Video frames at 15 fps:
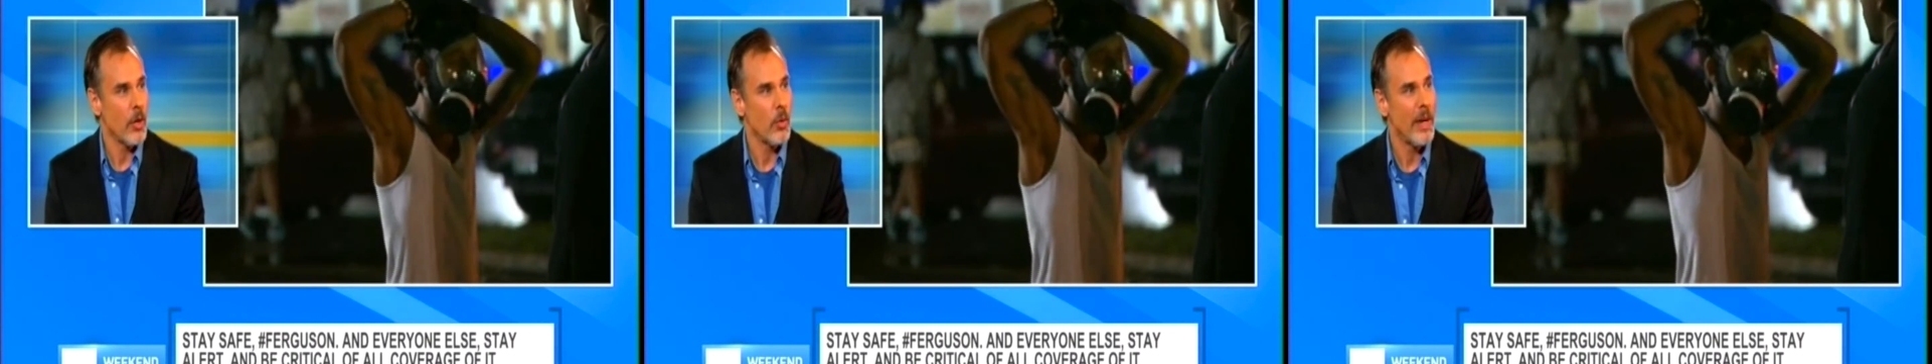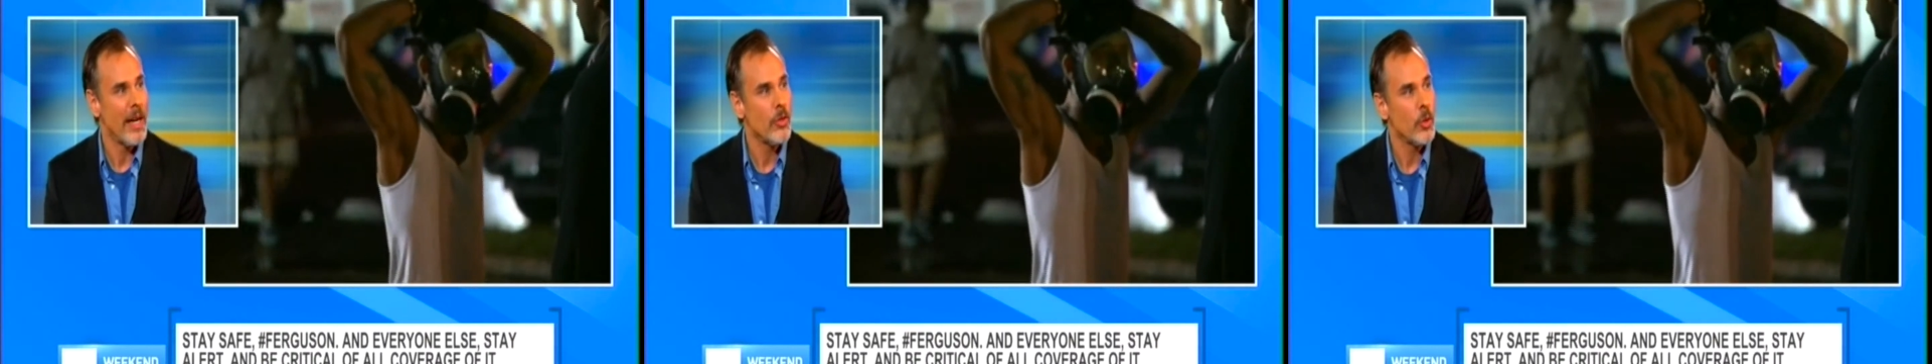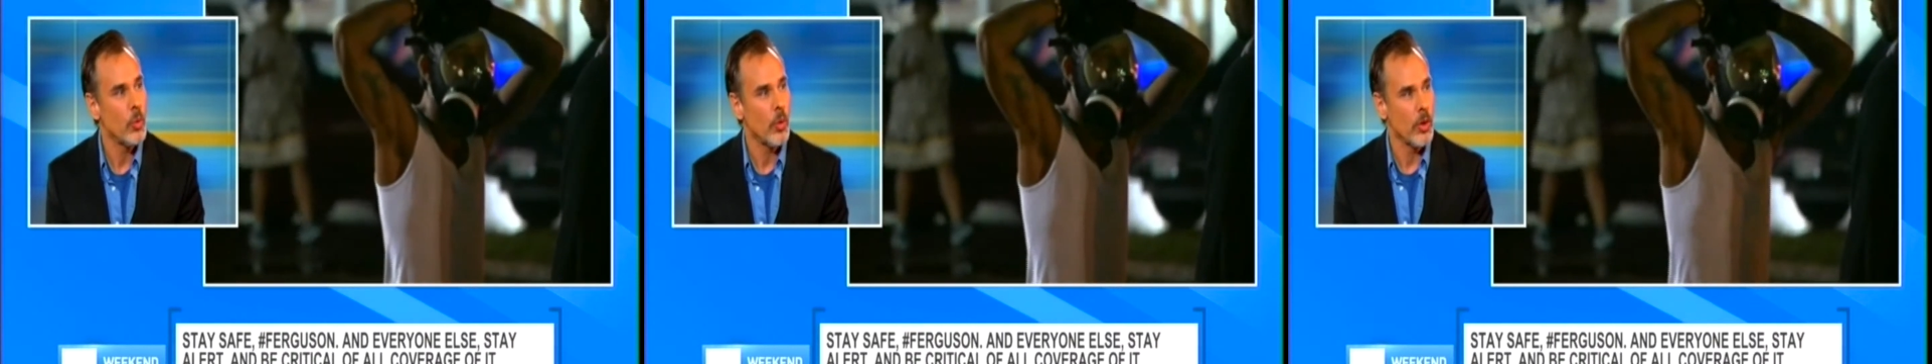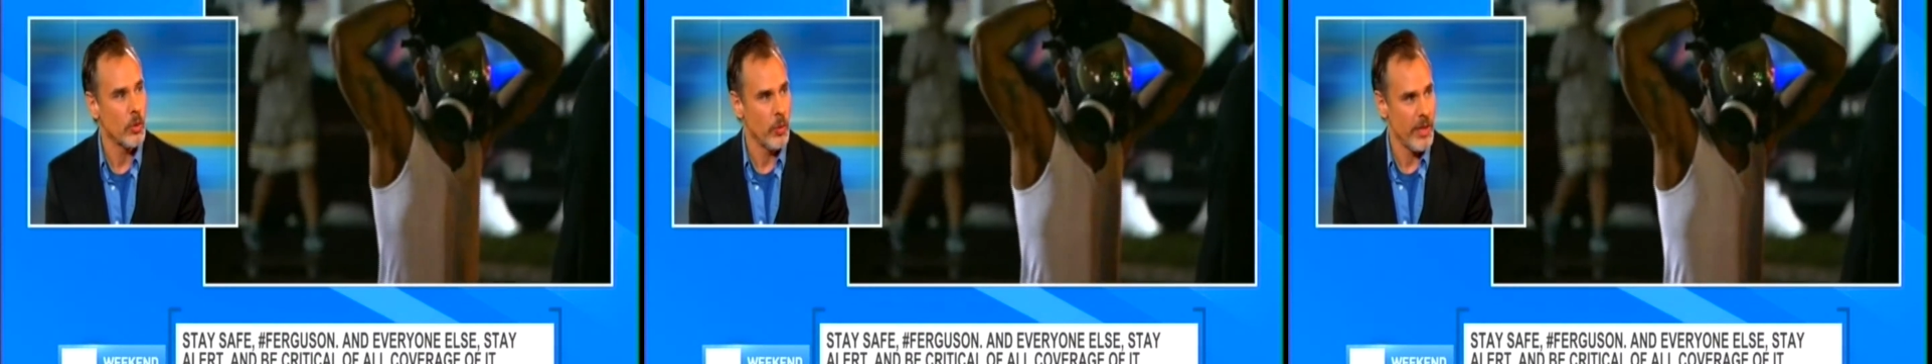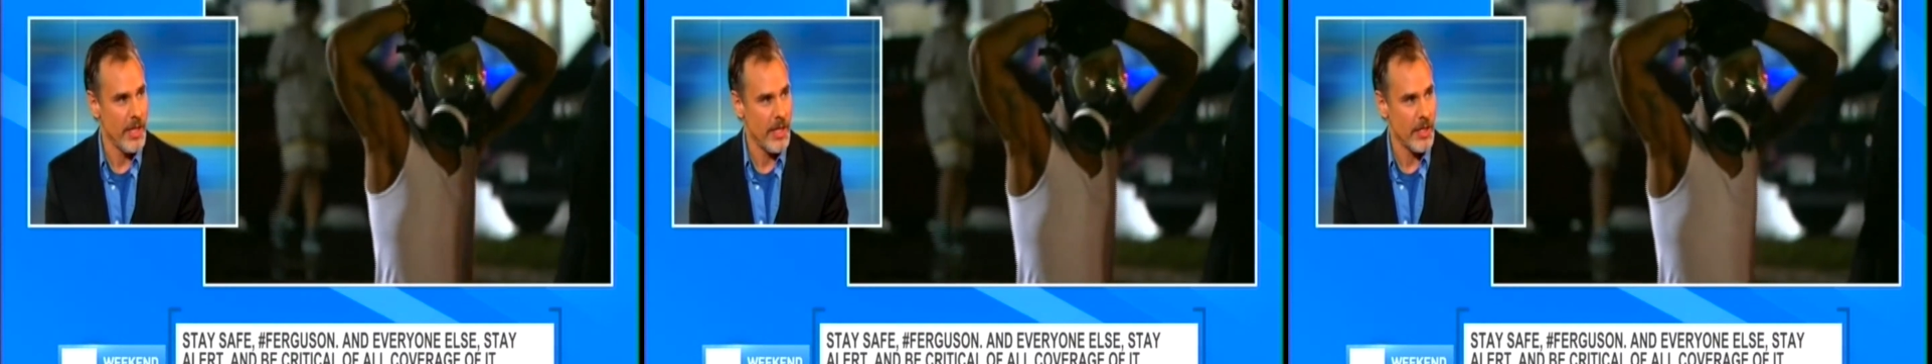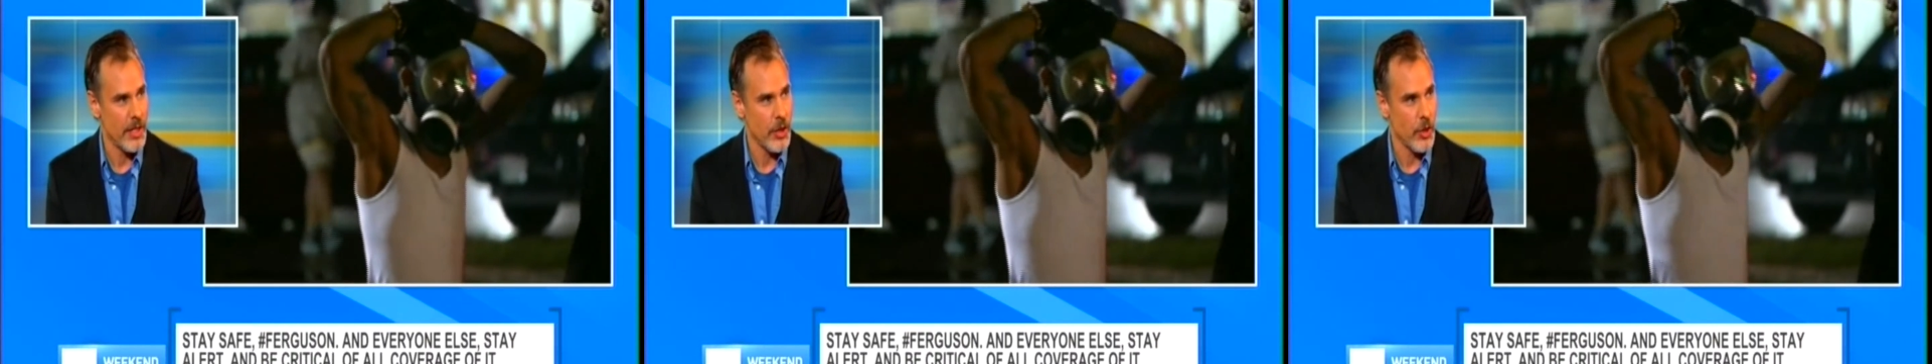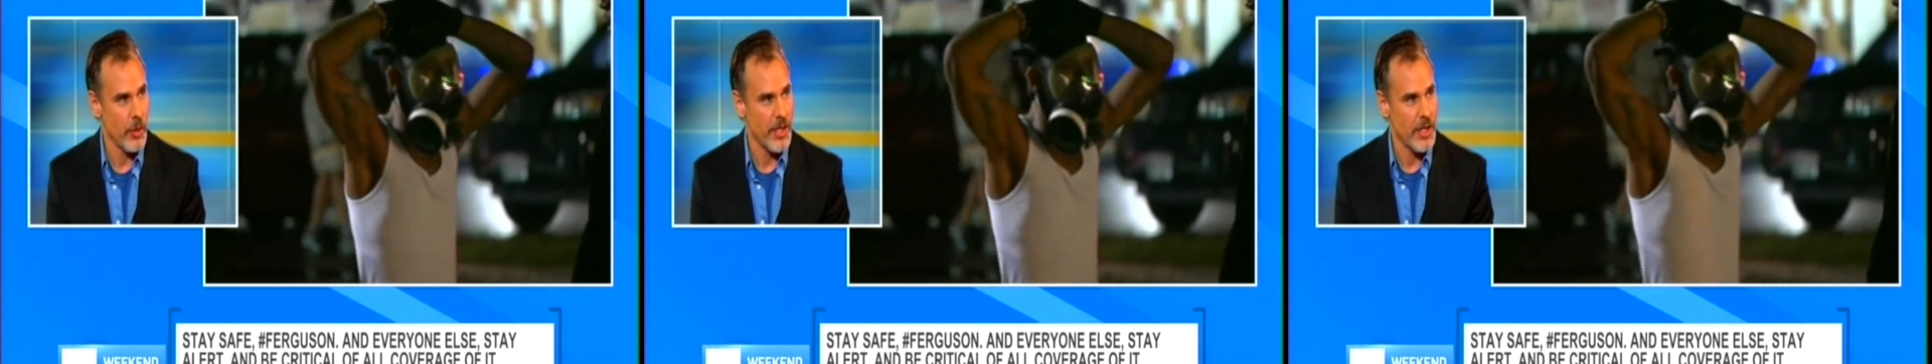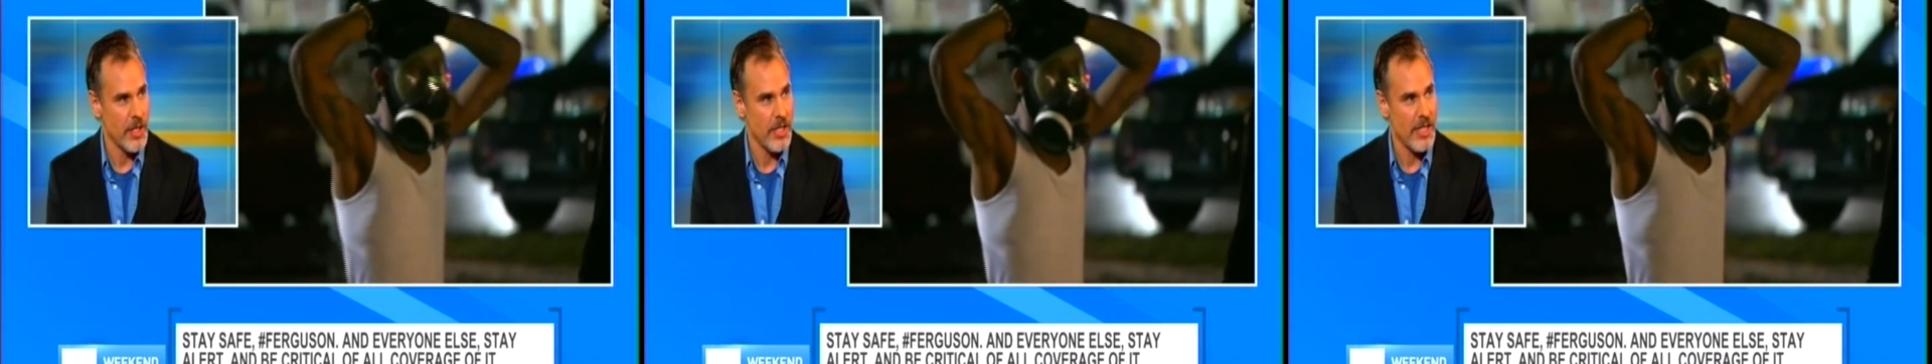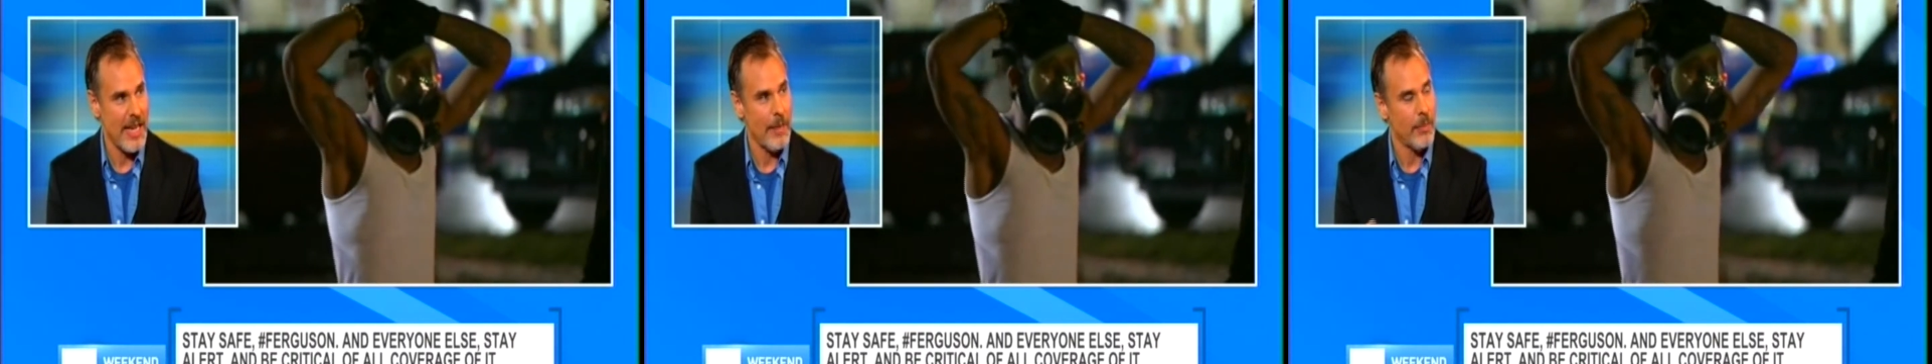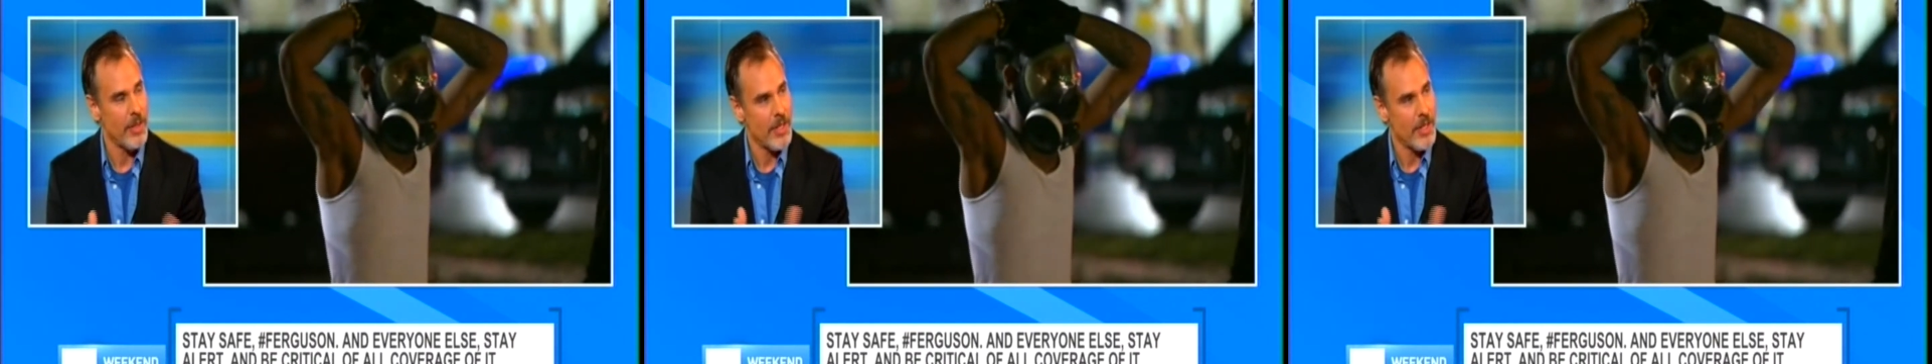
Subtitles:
around the world when these situations happen.